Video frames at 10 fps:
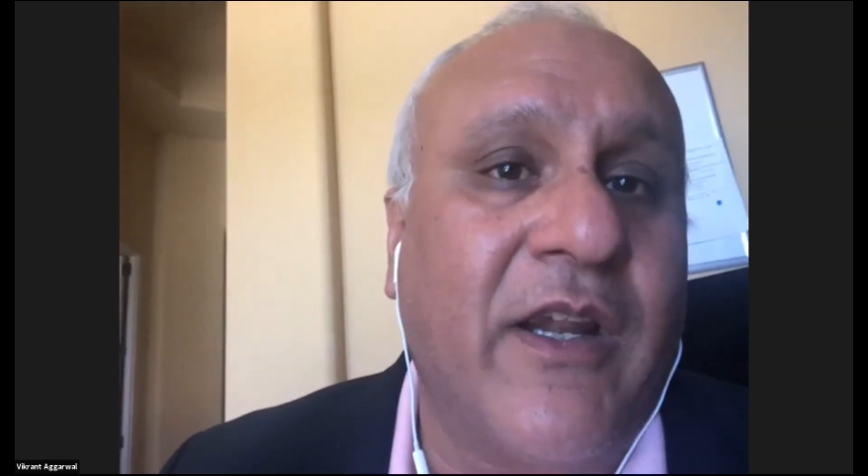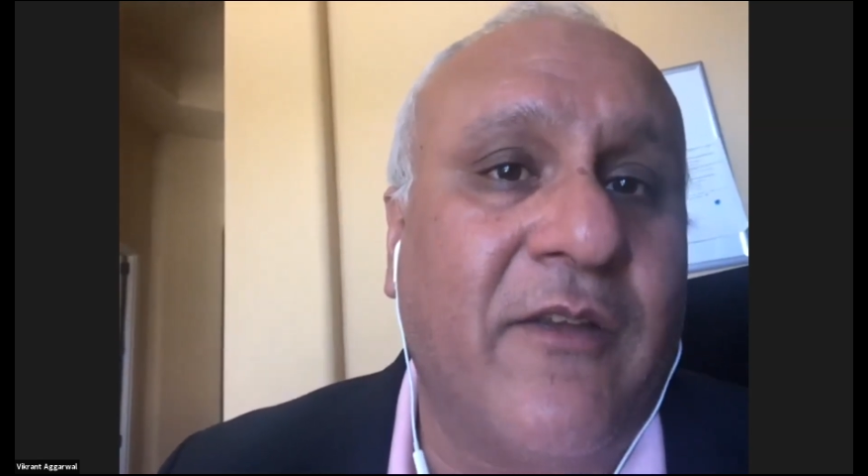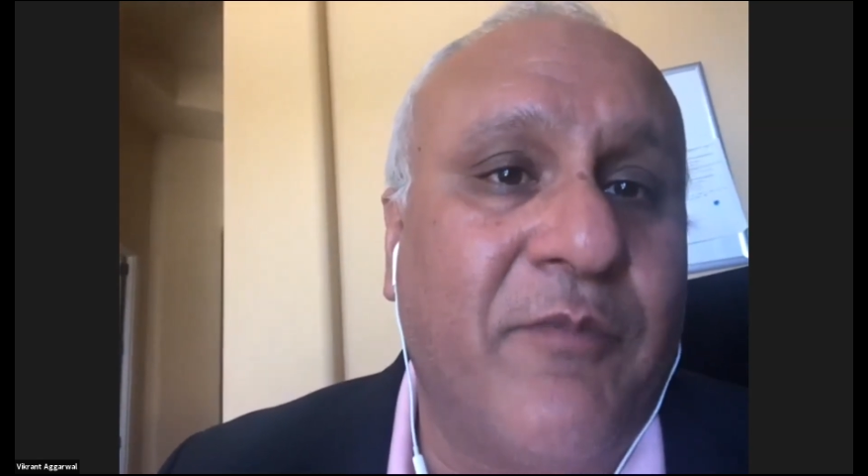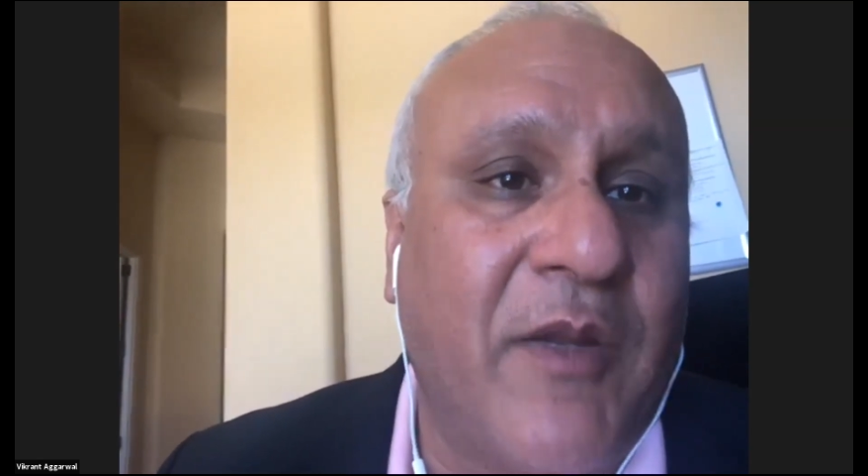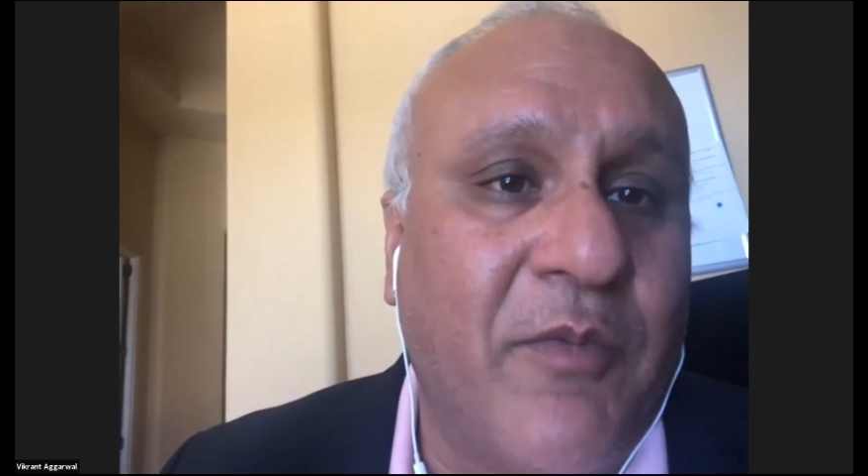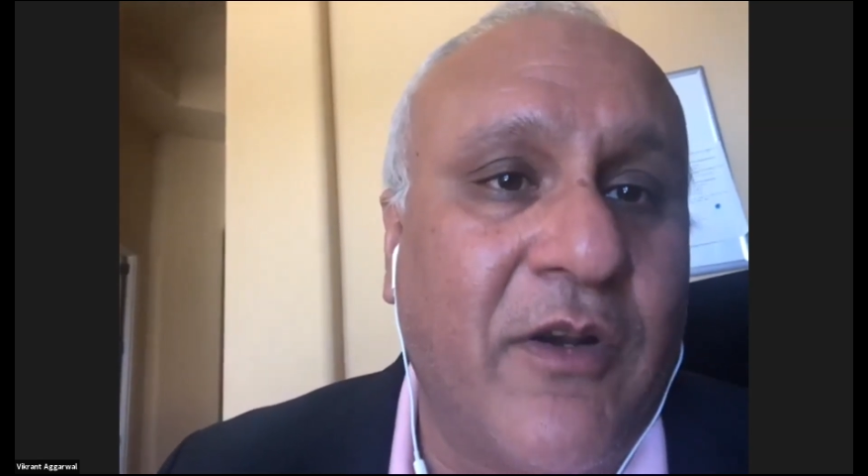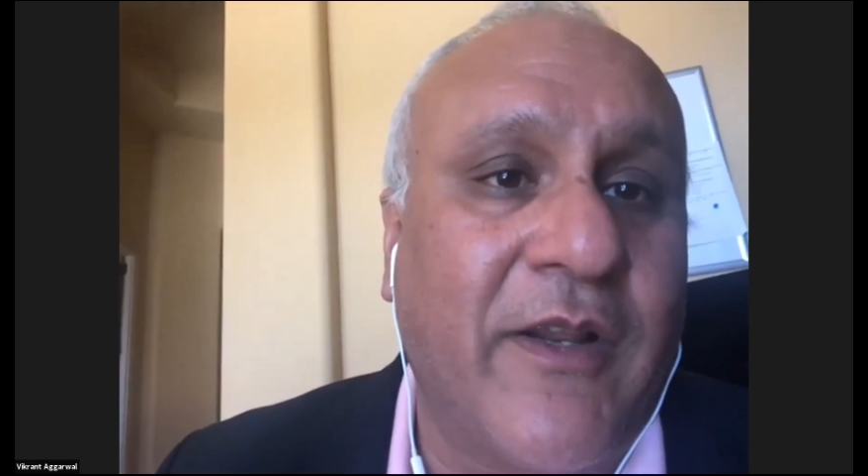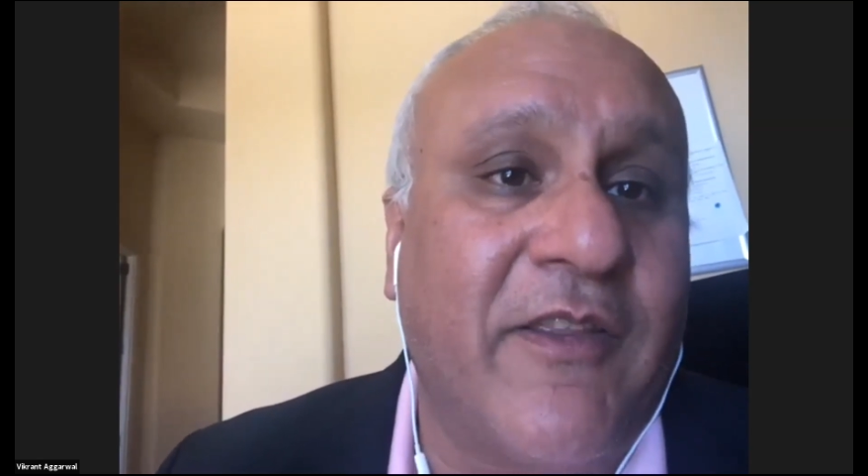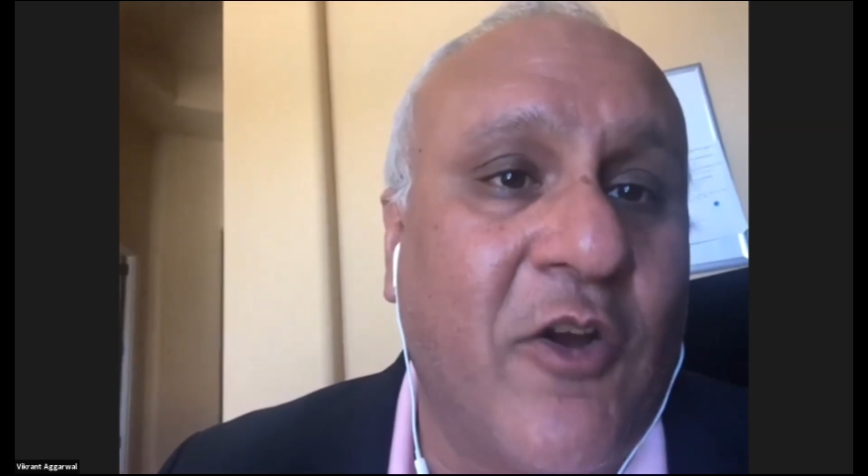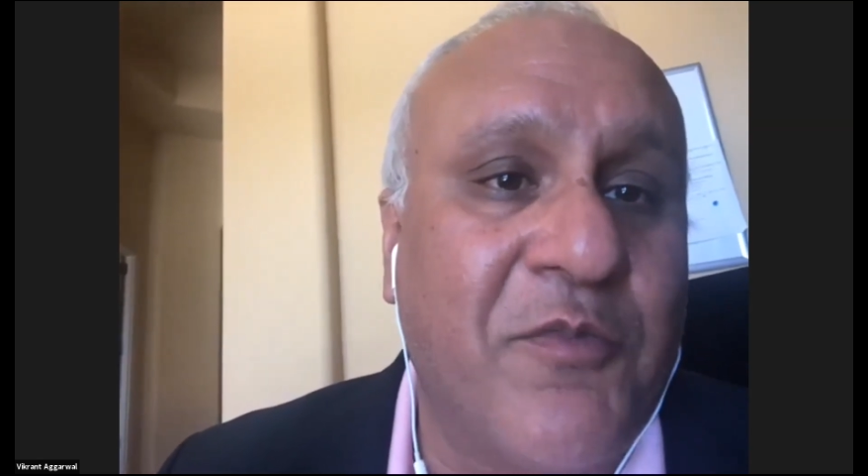If people
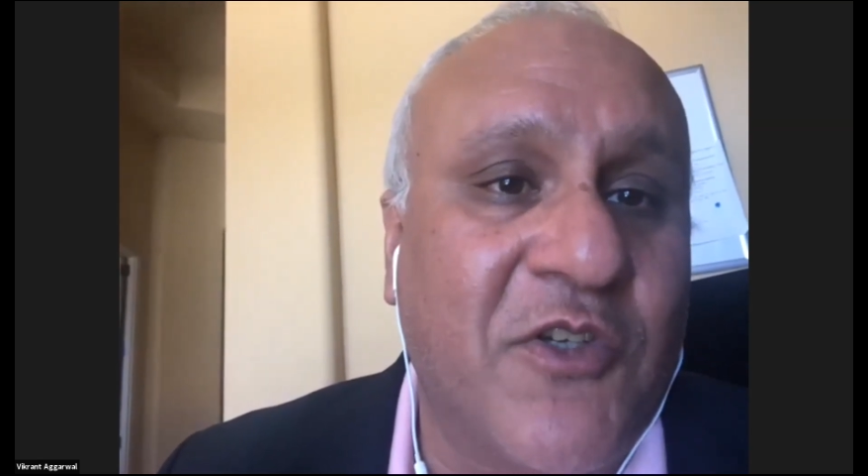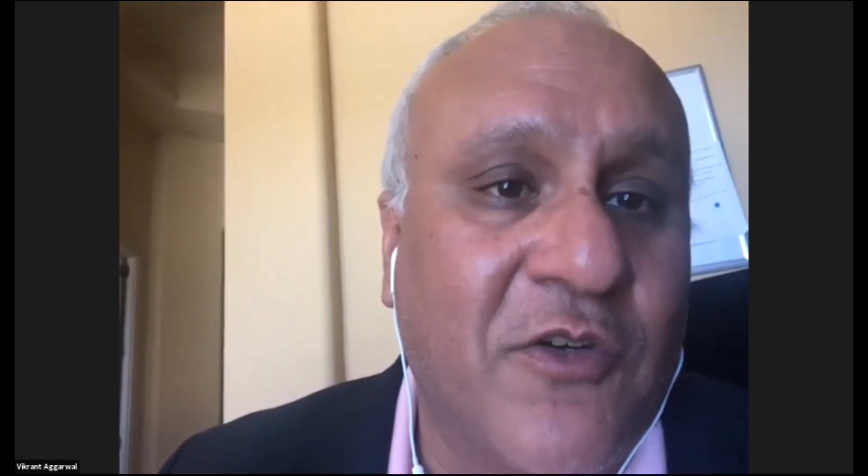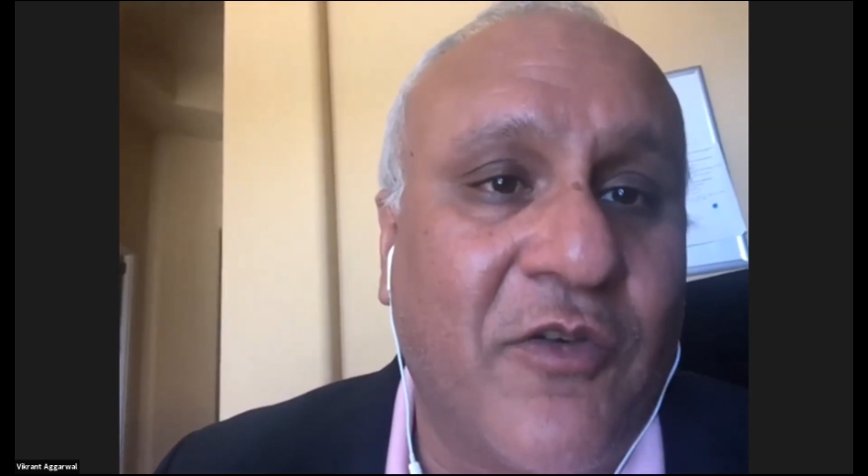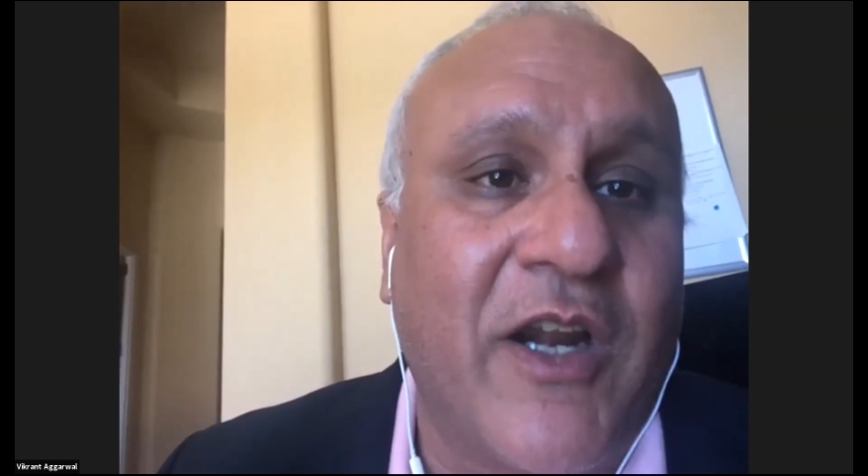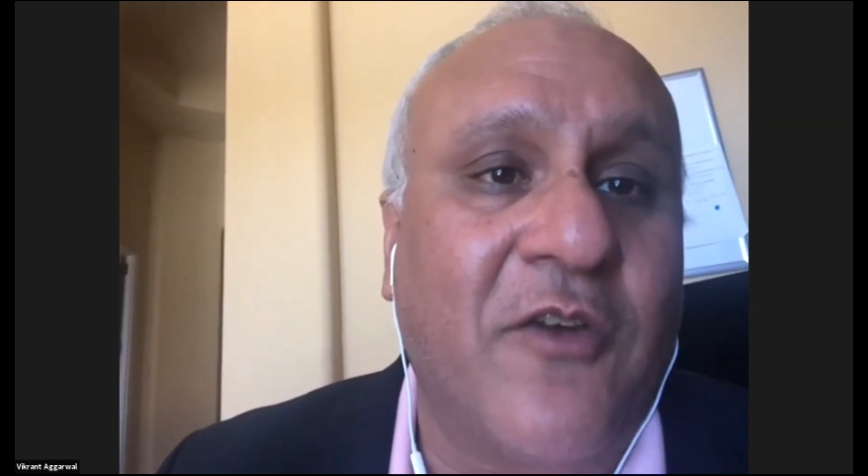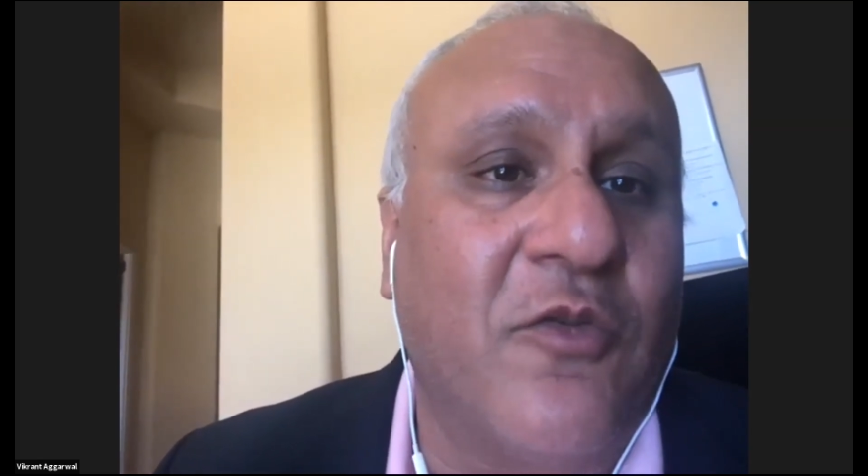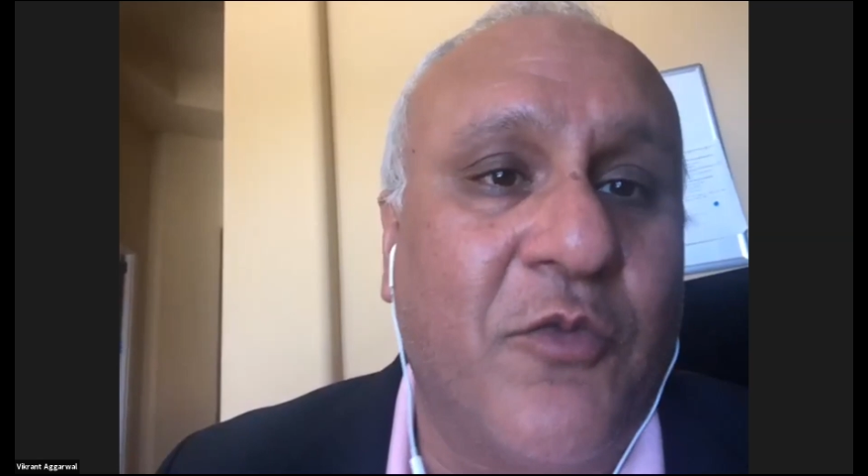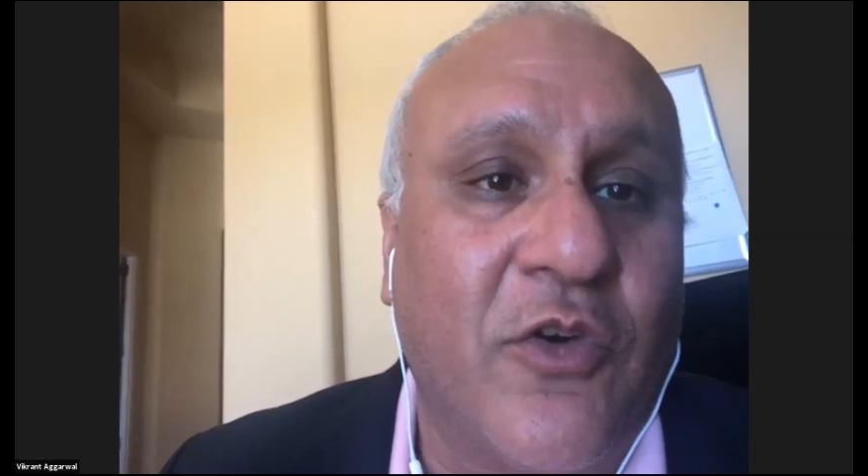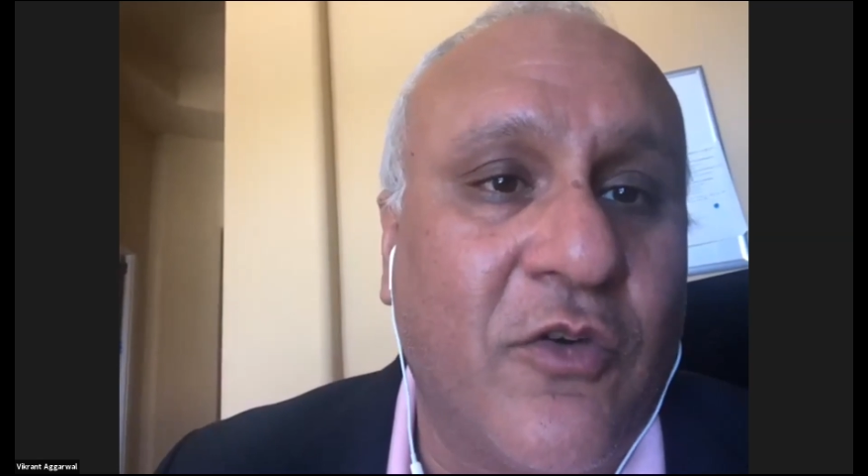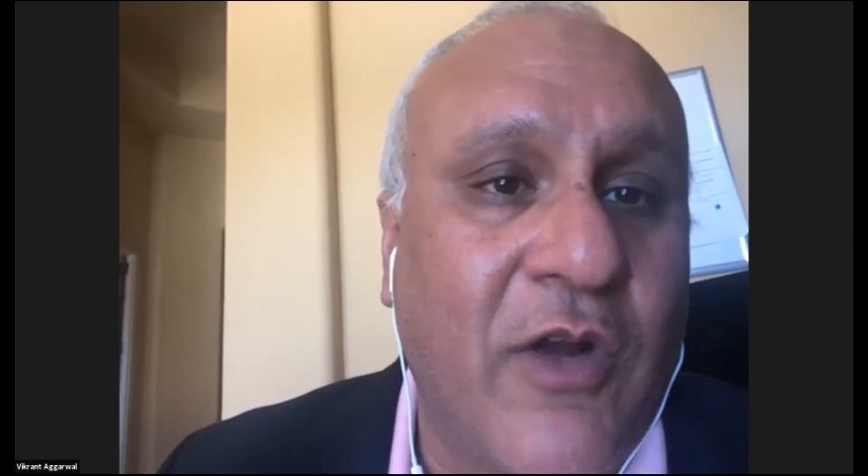get the opportunity to ride a
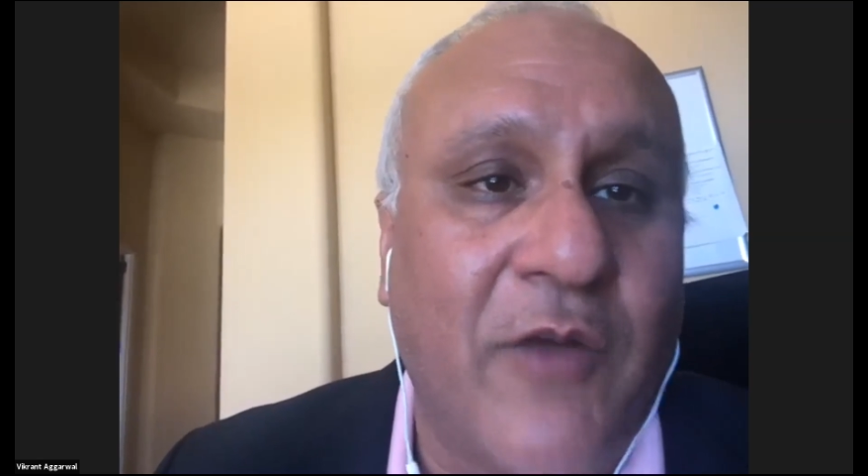2.0,